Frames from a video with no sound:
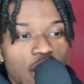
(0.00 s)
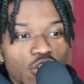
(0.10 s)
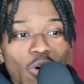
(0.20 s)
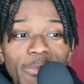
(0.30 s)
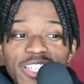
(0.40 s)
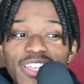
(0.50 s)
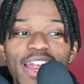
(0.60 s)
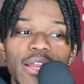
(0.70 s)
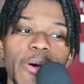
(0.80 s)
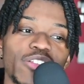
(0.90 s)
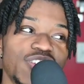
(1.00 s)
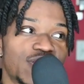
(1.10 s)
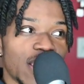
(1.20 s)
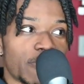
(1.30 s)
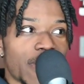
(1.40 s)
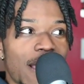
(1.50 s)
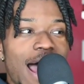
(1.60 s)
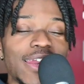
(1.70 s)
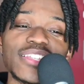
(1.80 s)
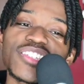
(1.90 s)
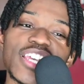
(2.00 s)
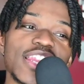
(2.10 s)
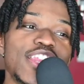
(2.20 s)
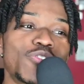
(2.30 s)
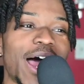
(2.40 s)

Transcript: So I'm excited about this team. I need to see a little.